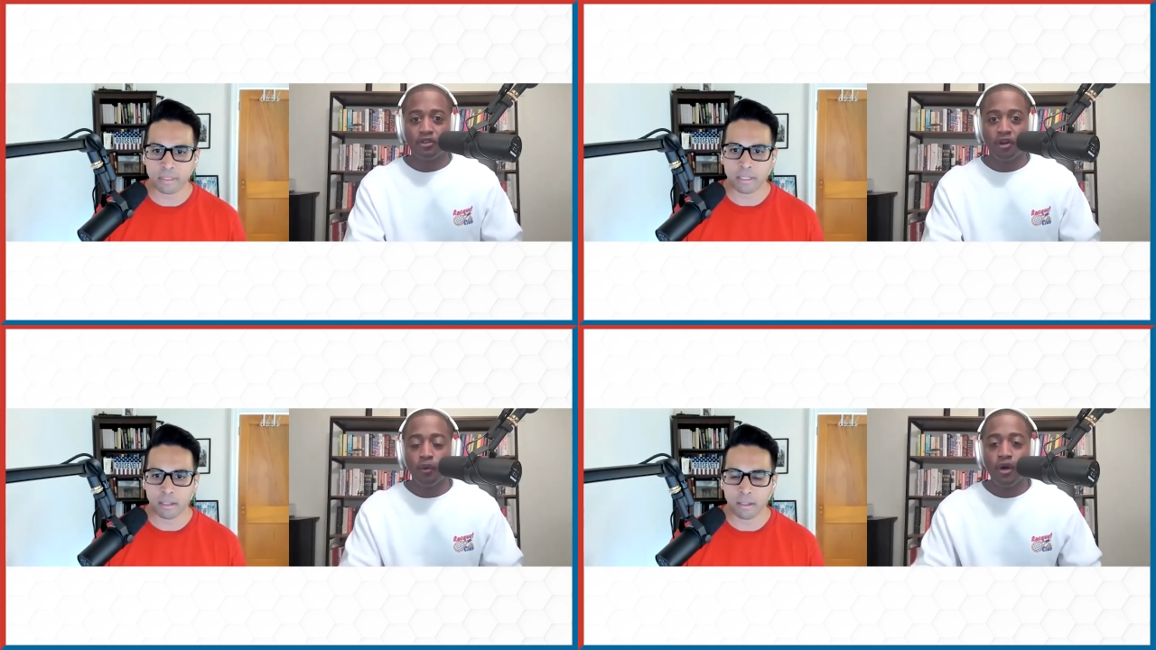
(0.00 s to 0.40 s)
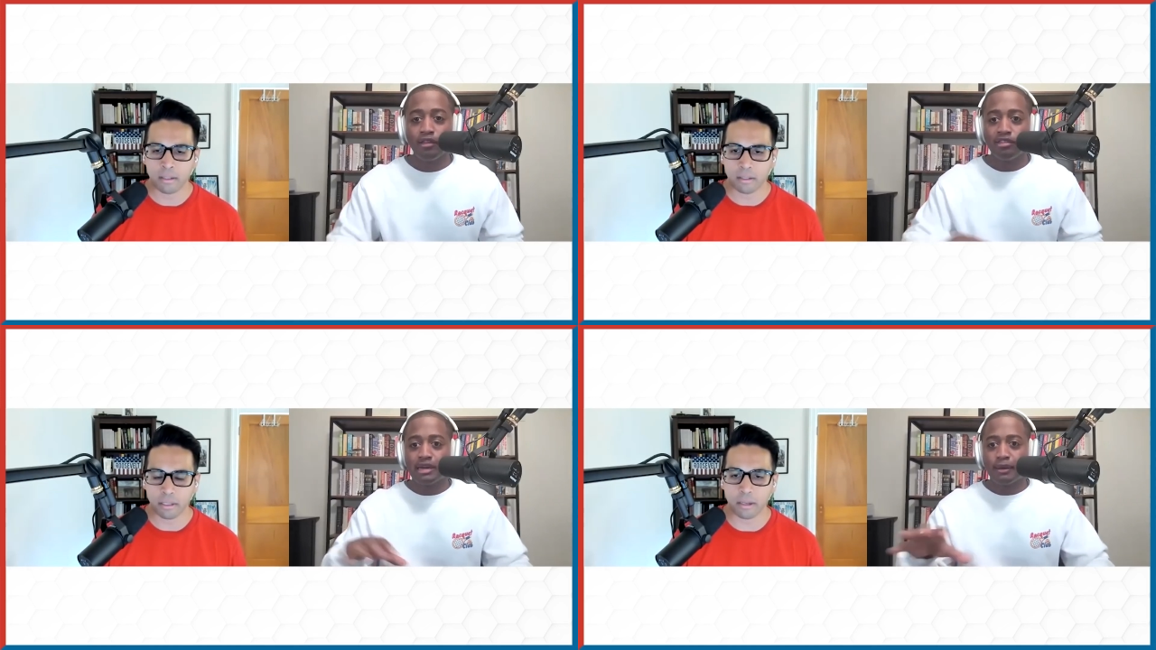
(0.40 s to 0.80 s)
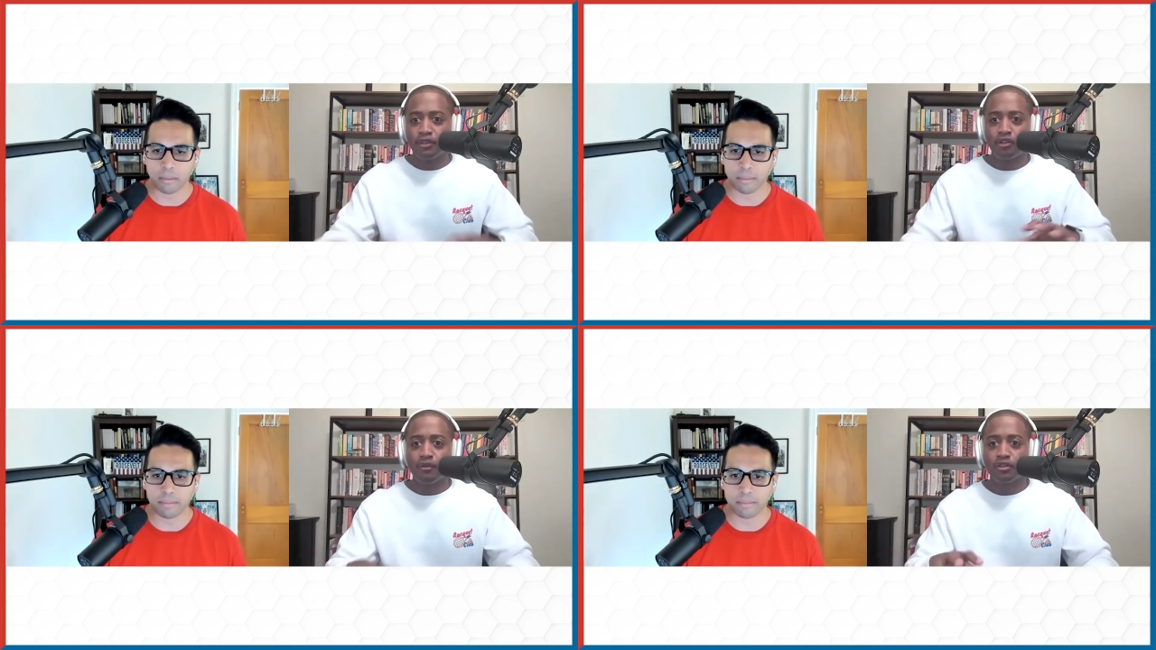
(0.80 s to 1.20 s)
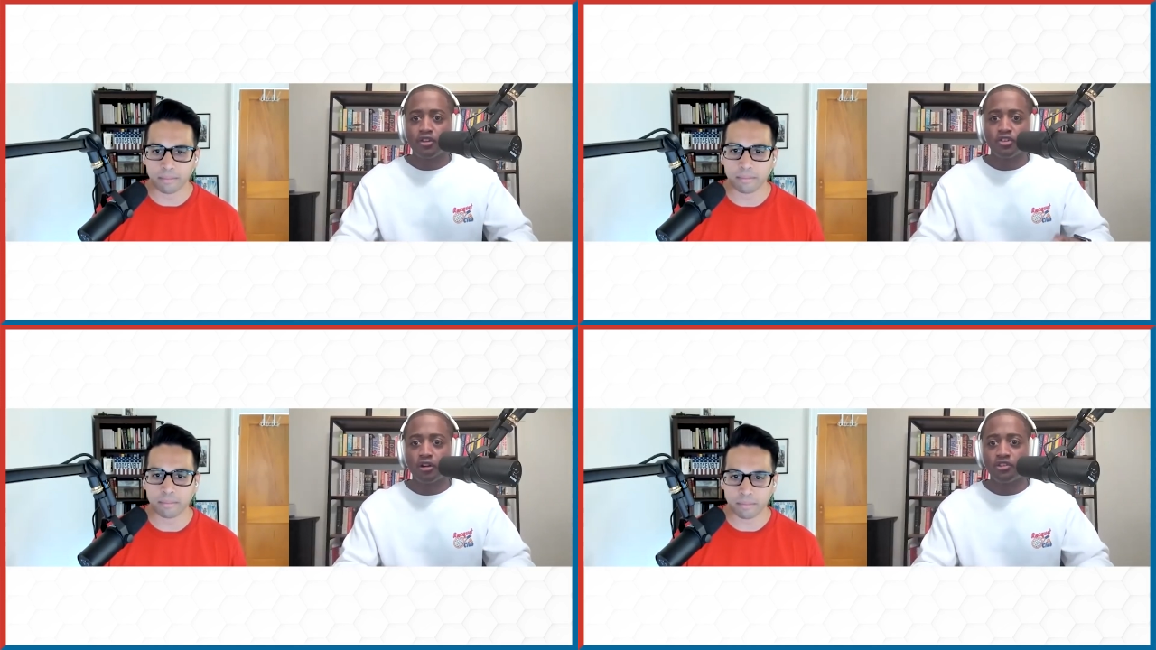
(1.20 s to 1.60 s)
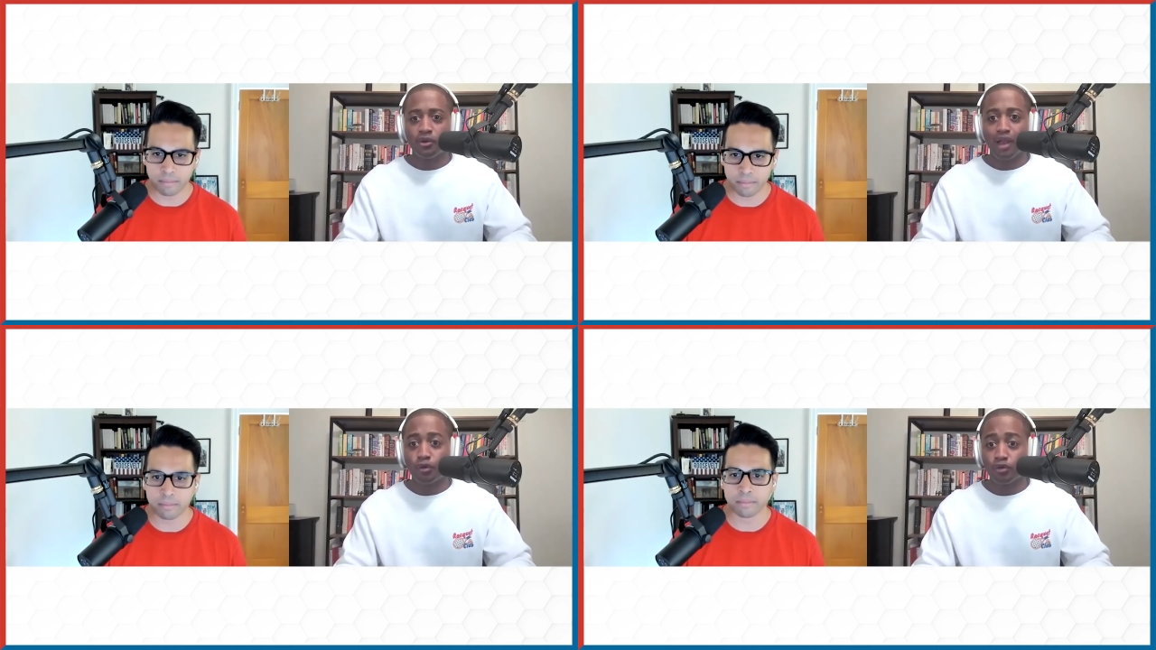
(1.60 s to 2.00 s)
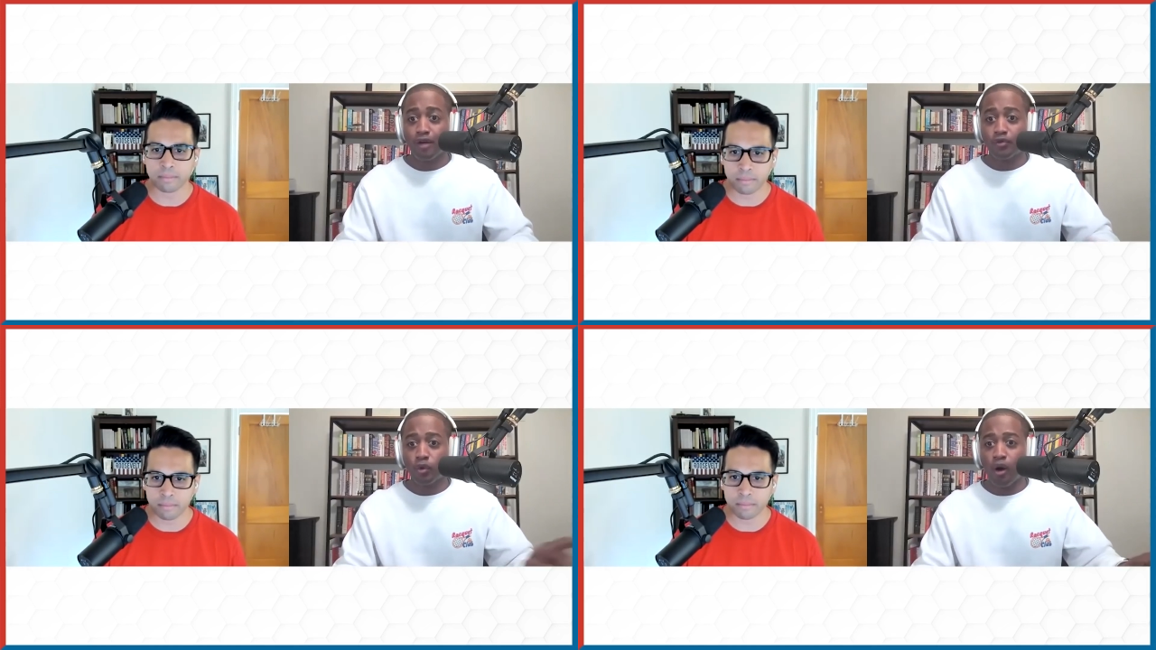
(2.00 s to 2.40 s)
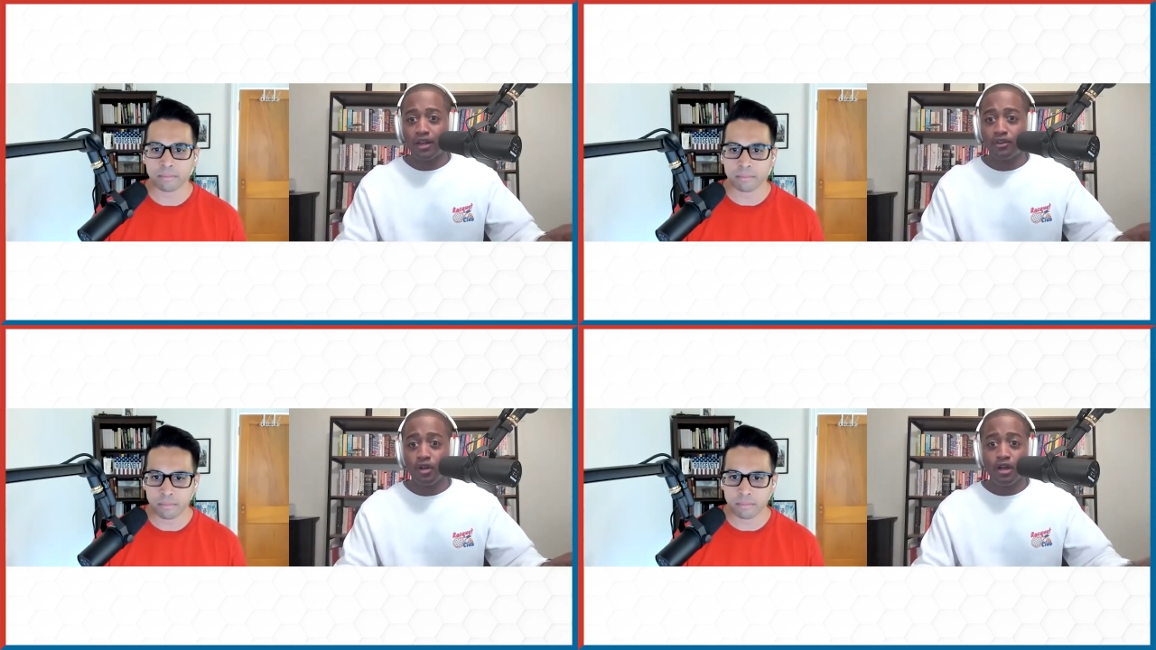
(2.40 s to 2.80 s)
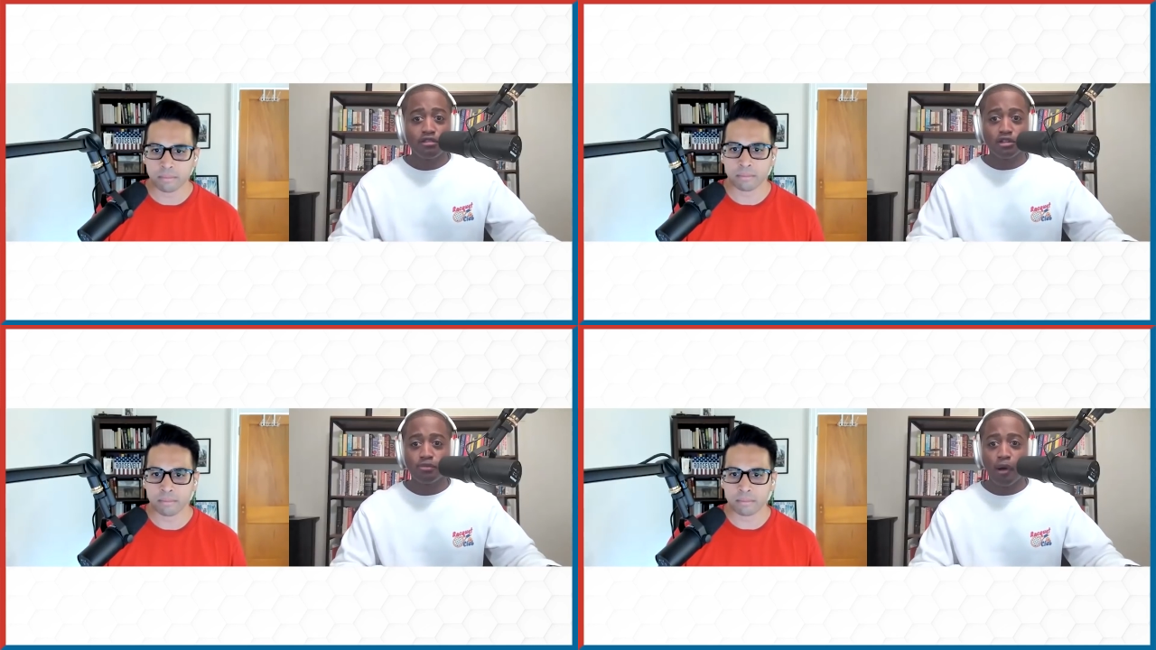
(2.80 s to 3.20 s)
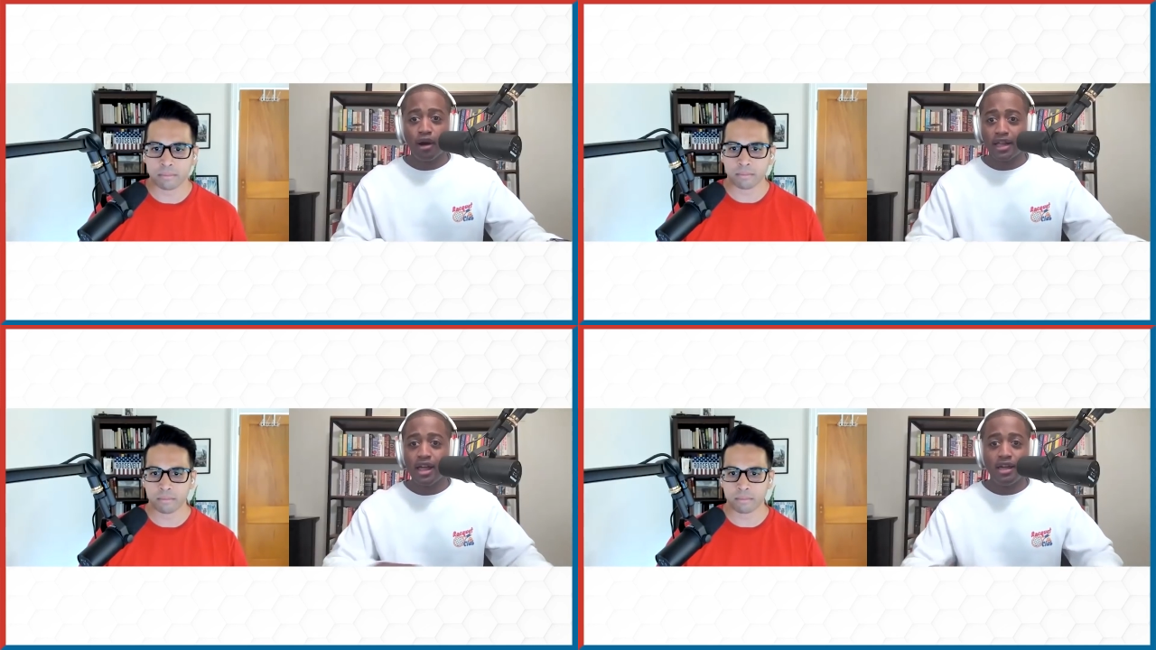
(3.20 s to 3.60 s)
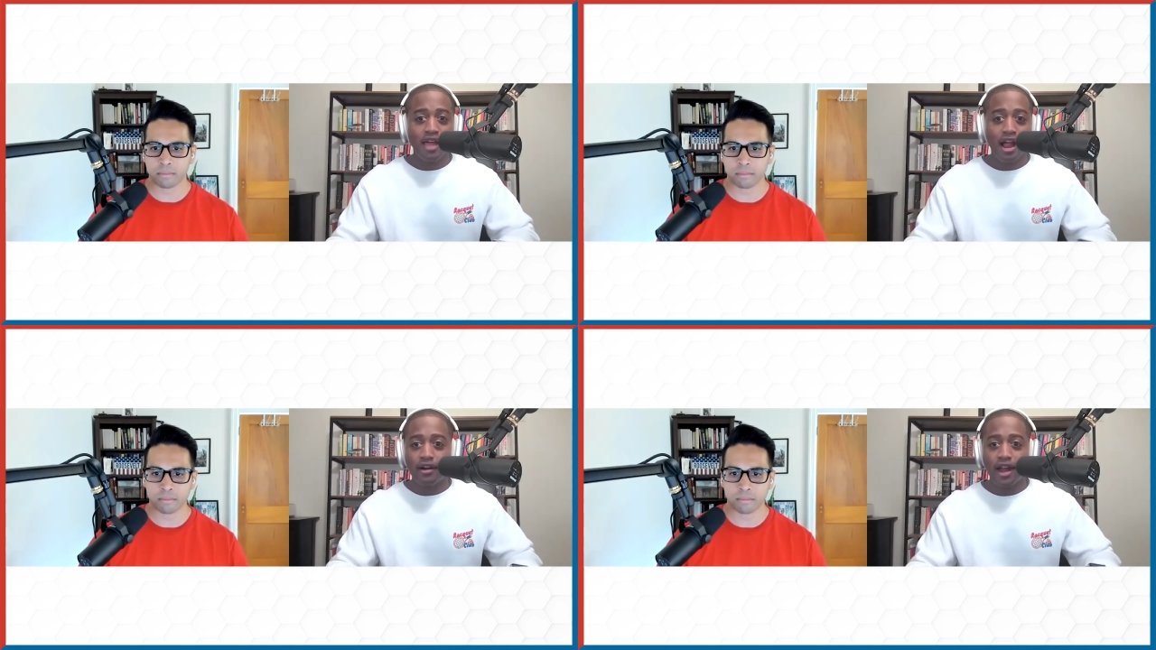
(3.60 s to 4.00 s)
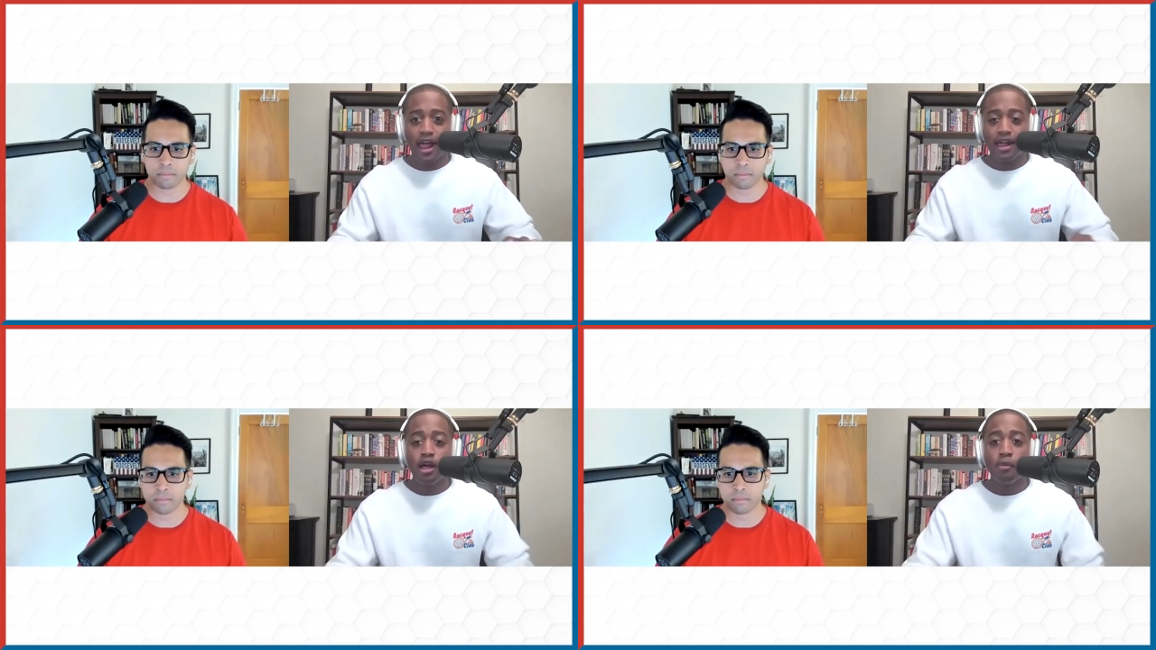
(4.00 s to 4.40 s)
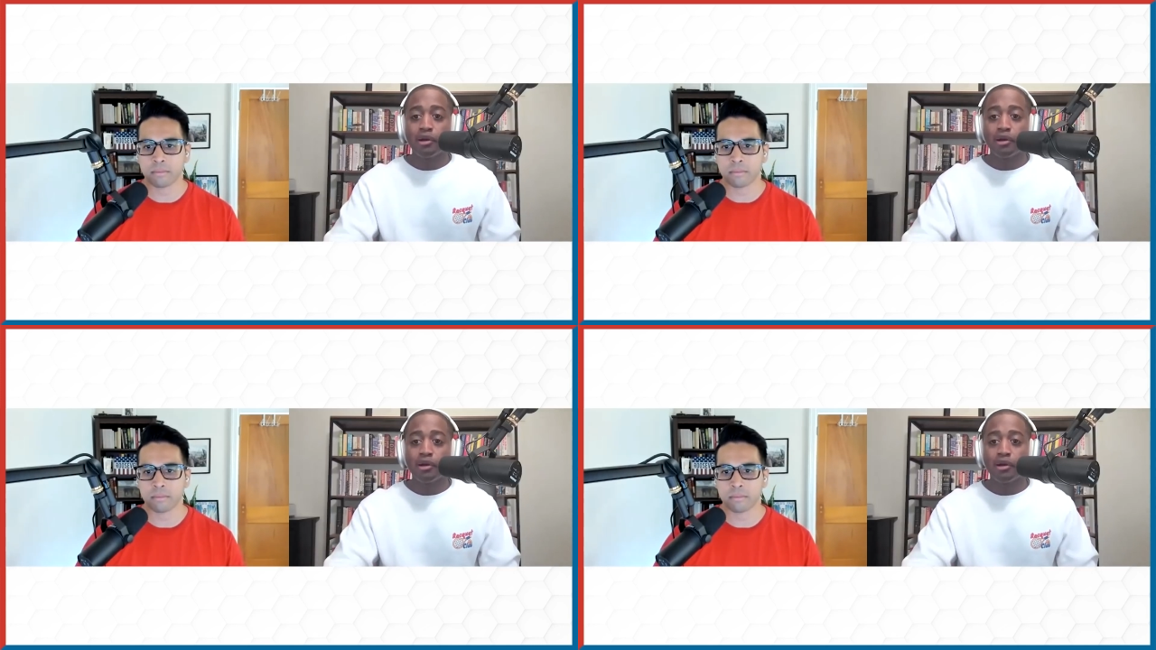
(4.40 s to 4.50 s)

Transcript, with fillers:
Speaker 1: So think yeah. about this conversation on two levels. Level one is third party, yay or nay.